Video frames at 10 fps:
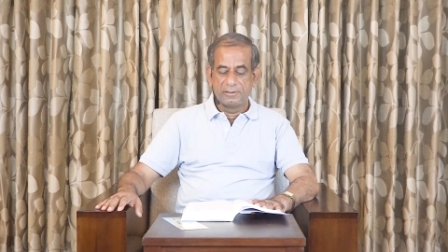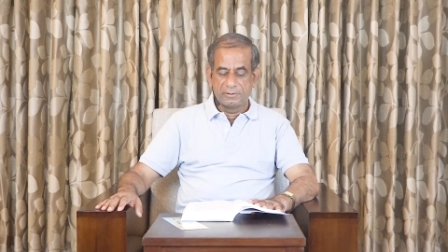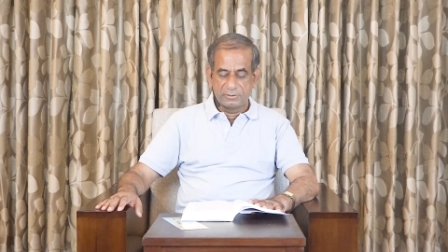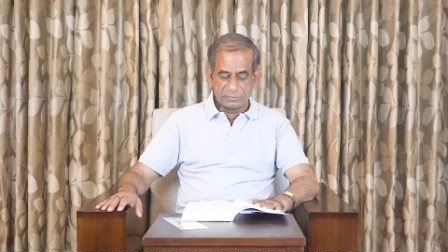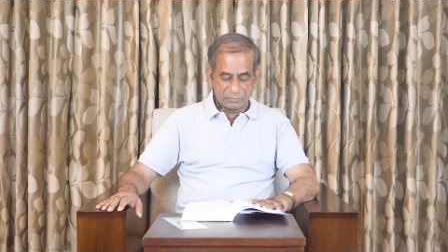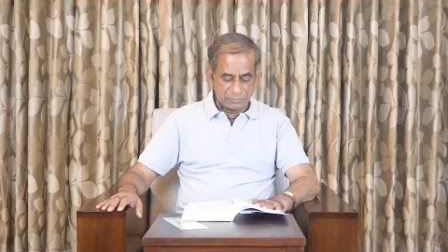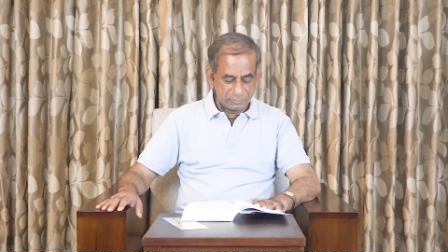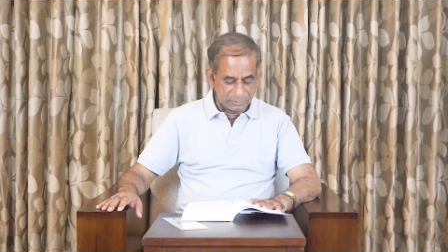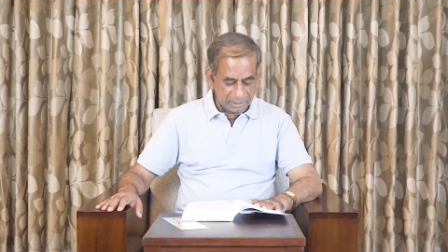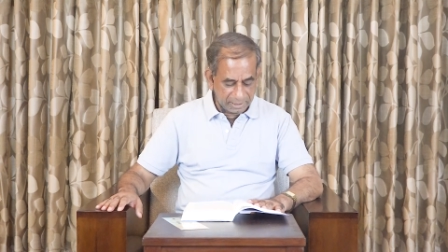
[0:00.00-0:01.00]
So
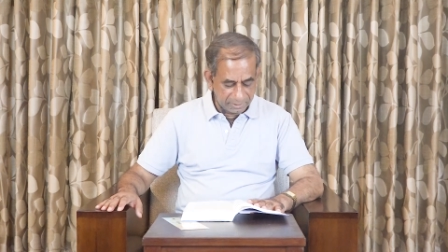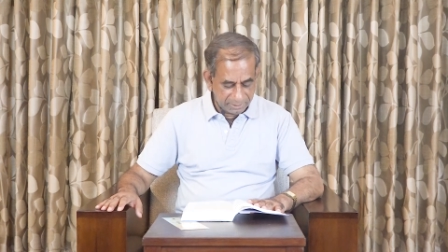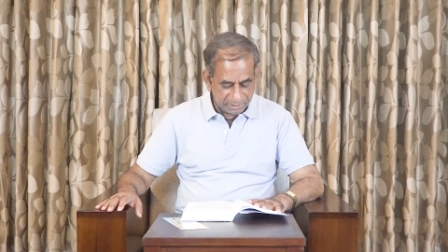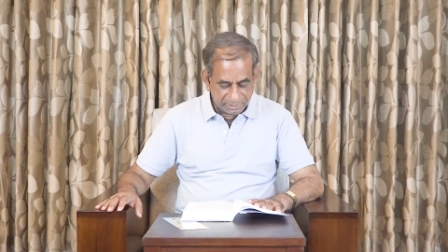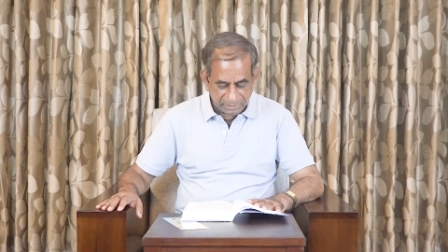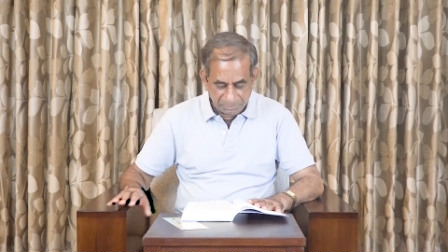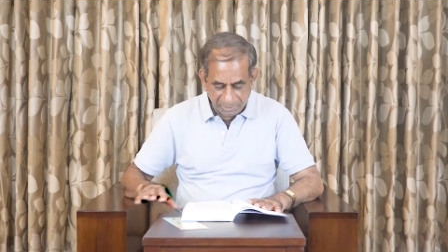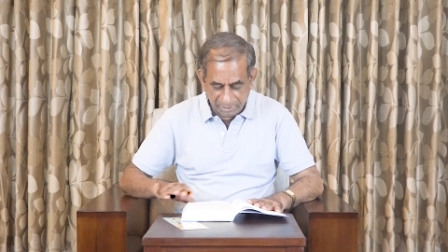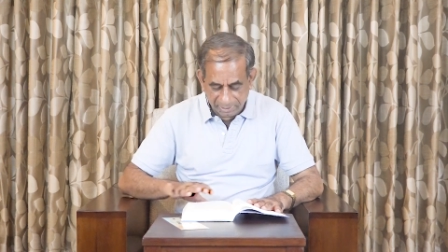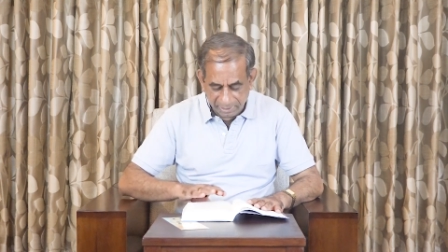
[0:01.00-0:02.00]
I'll read this
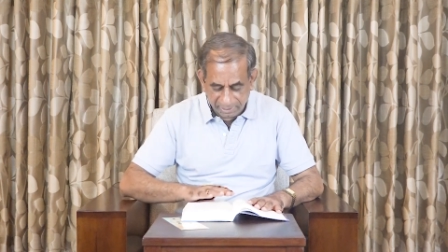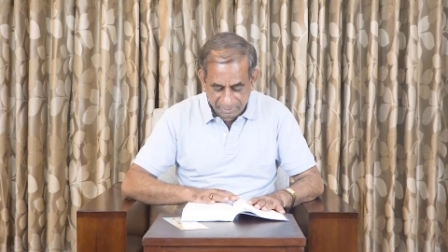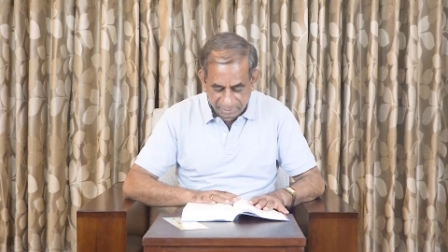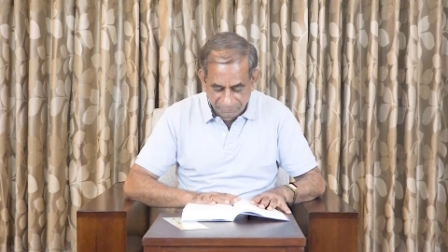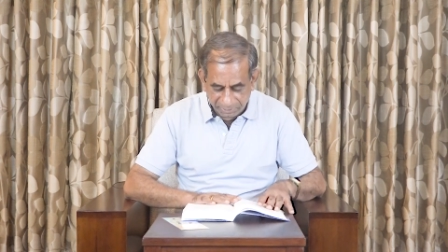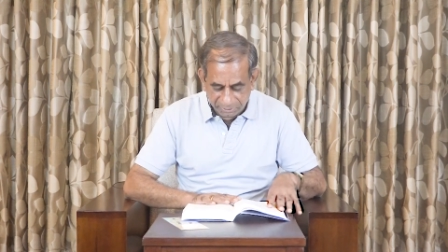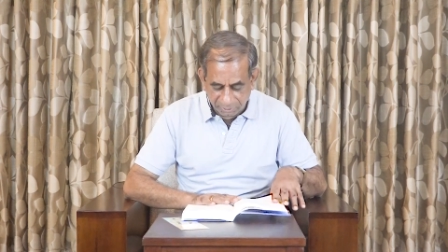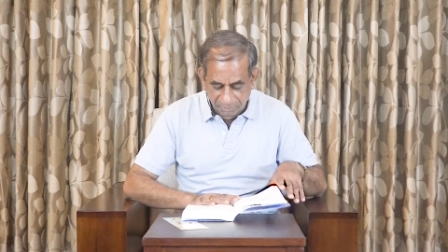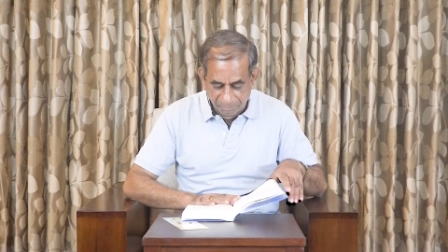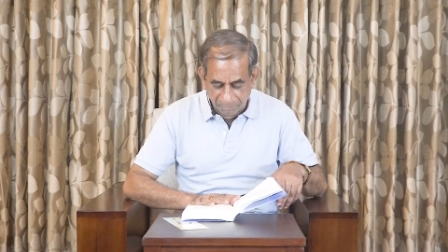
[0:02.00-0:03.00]
prayer again, then we
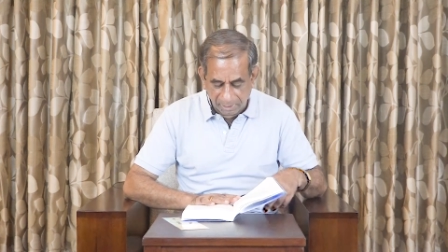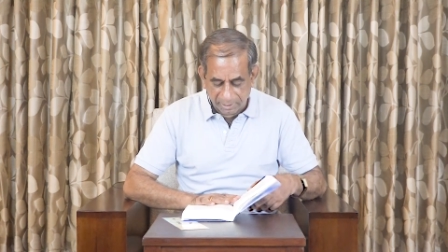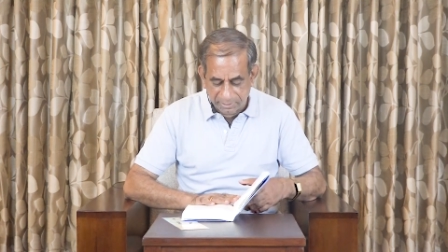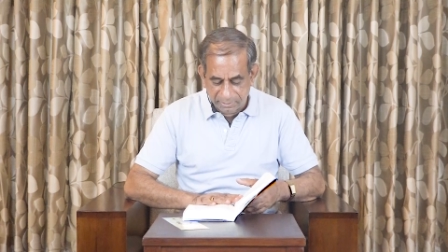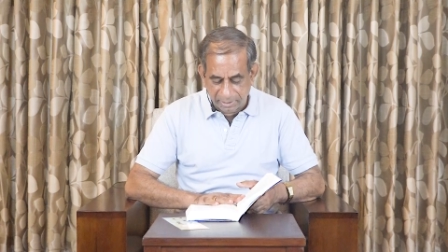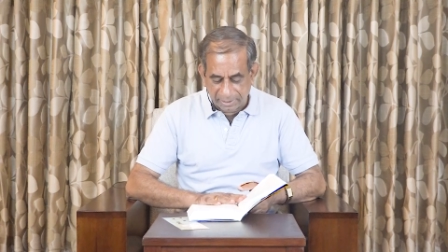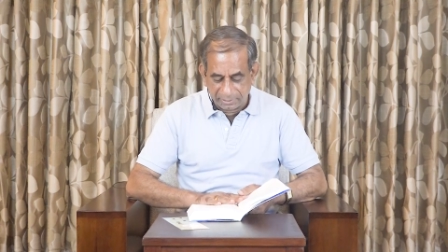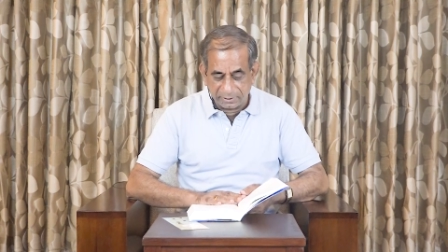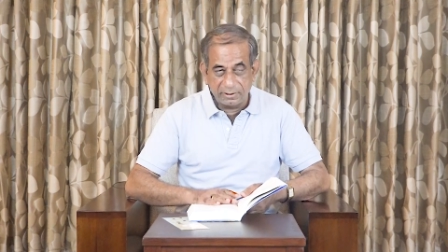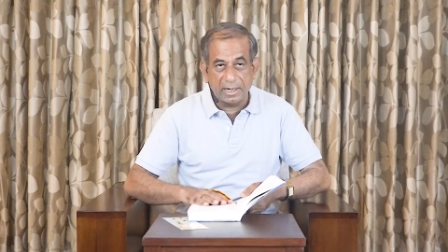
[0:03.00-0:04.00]
stop. March
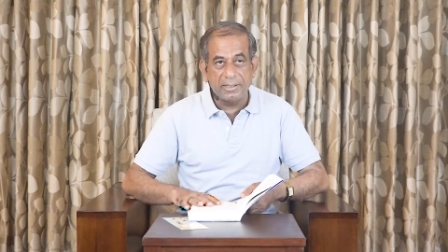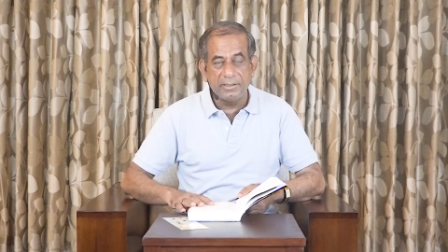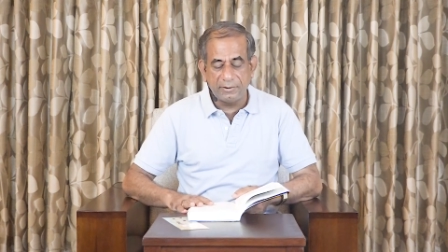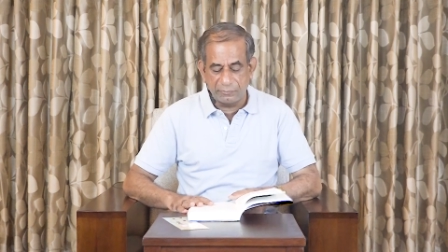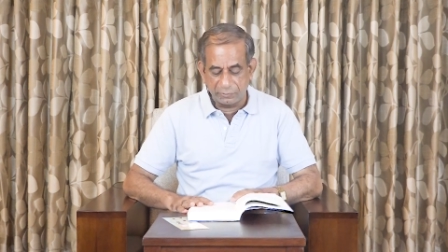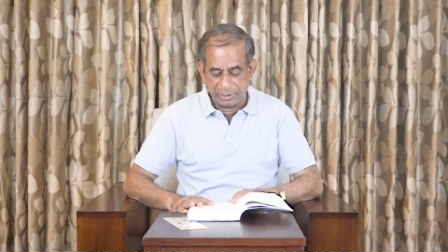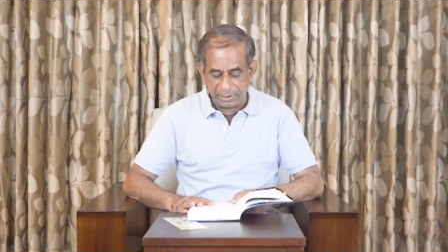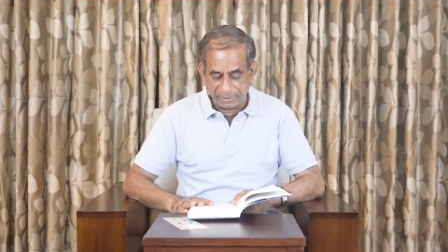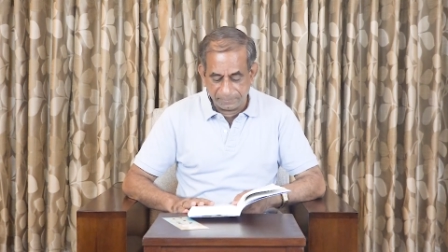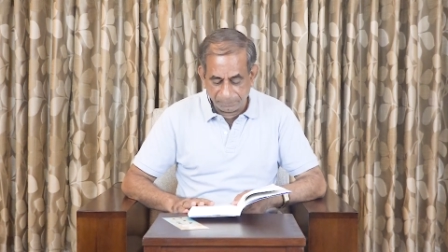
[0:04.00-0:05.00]
9th,
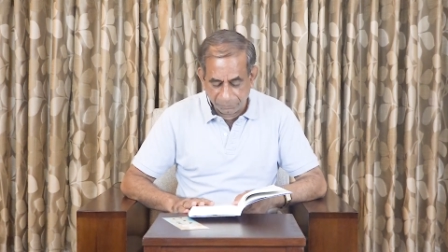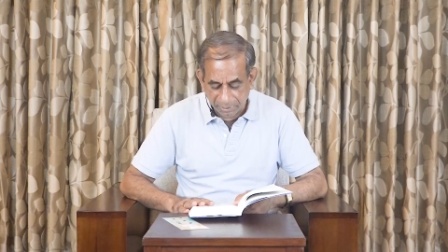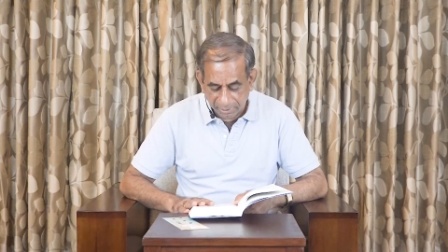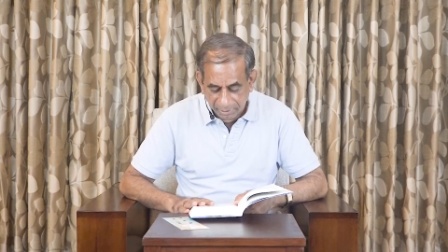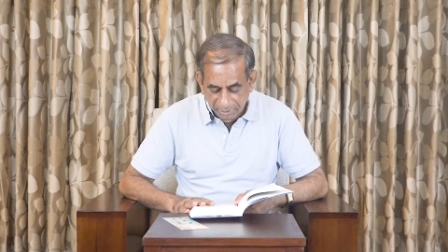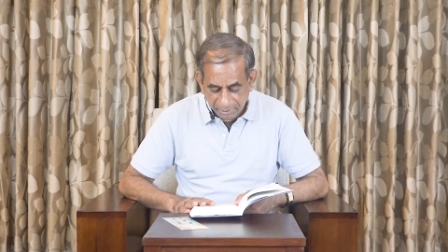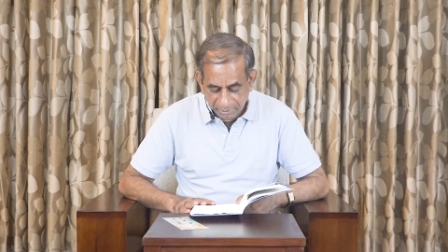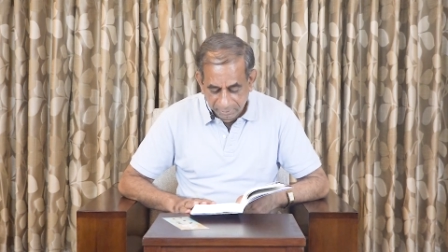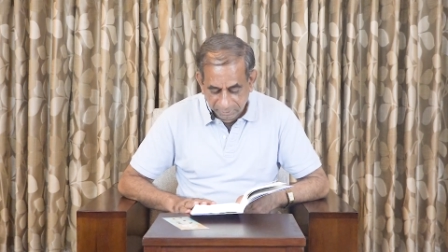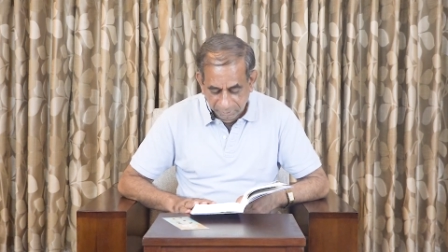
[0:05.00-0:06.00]
1914.
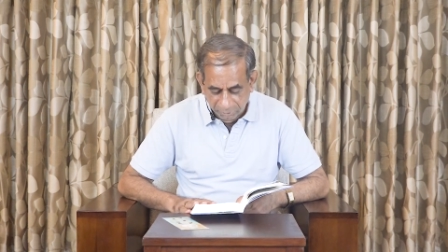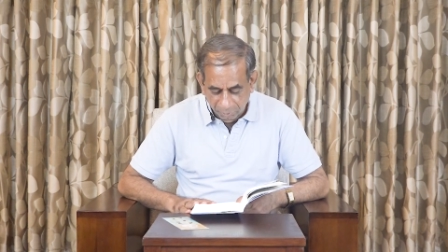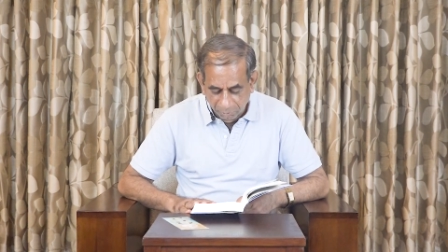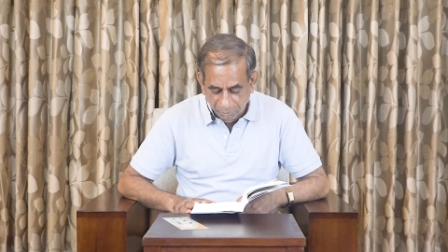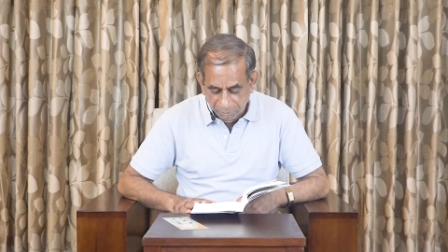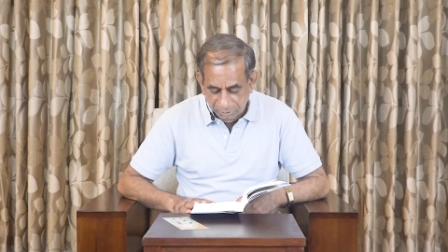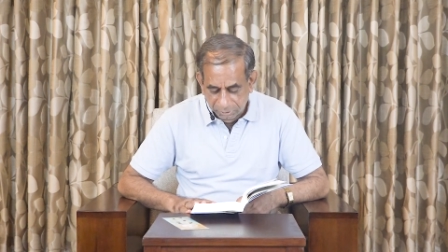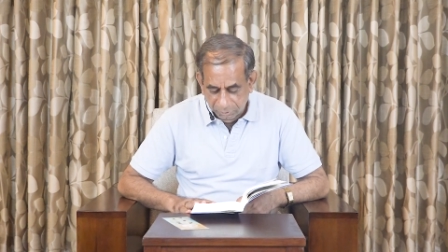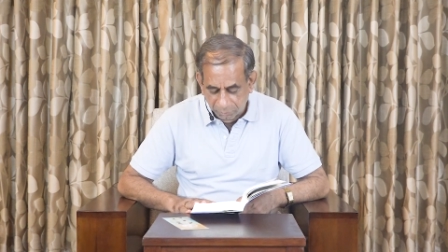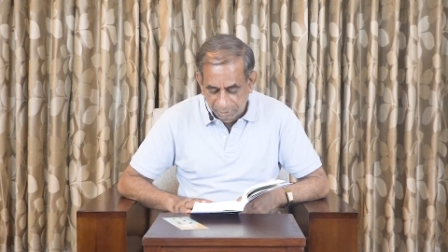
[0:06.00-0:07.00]

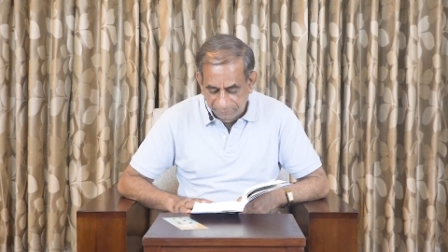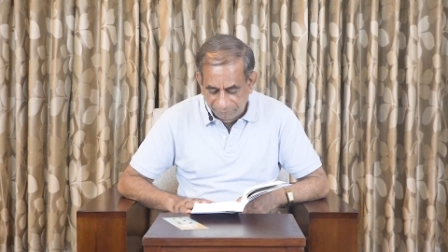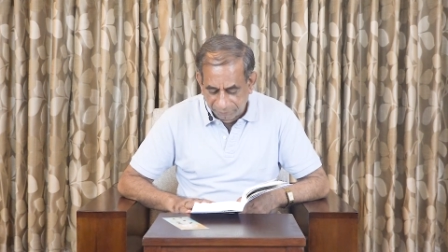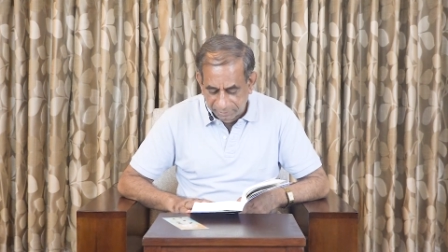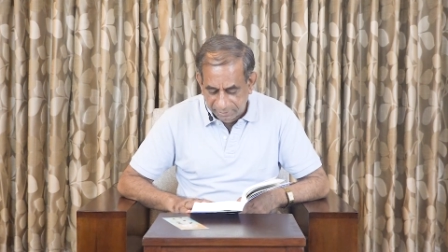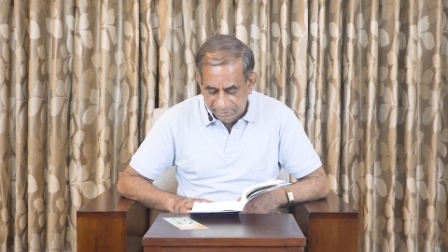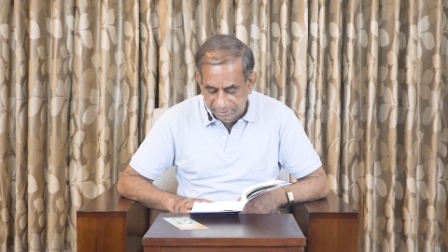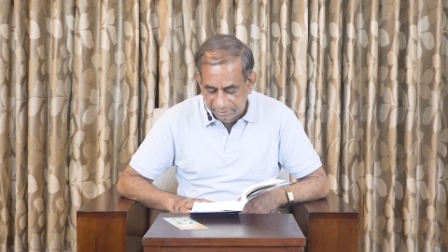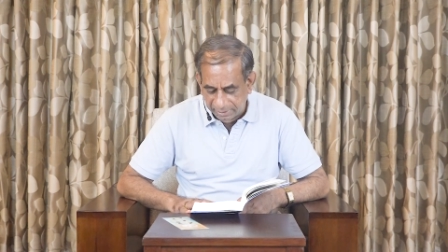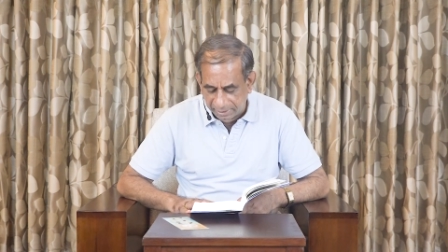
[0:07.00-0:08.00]
Those who live for
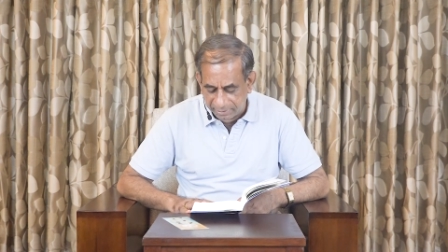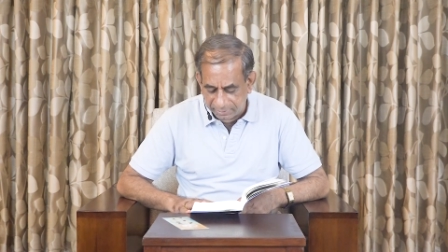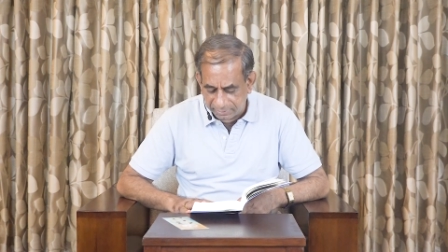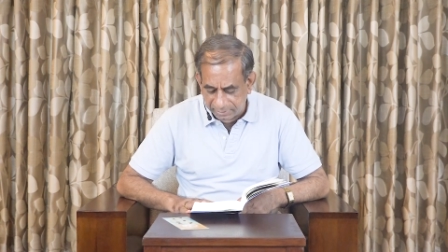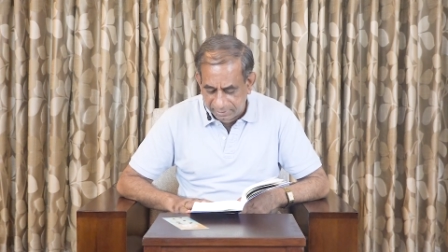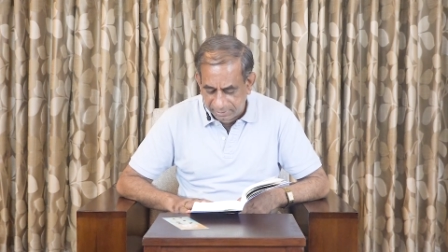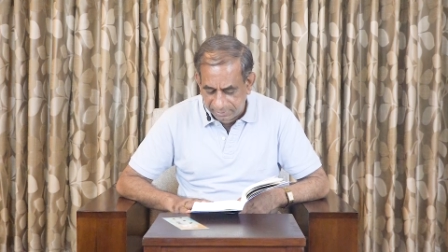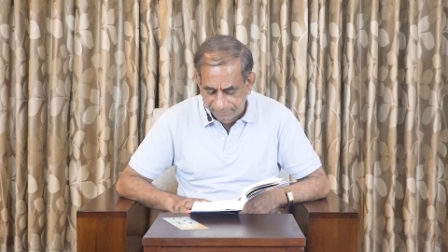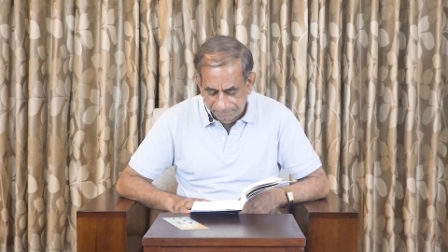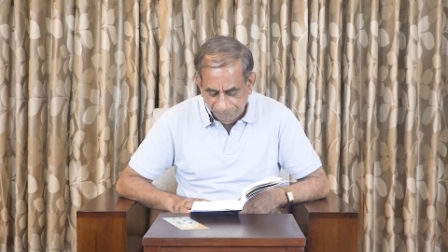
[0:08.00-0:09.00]
Thee and in
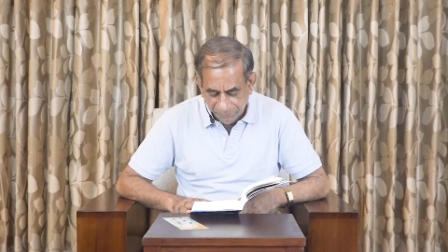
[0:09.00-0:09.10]
Thee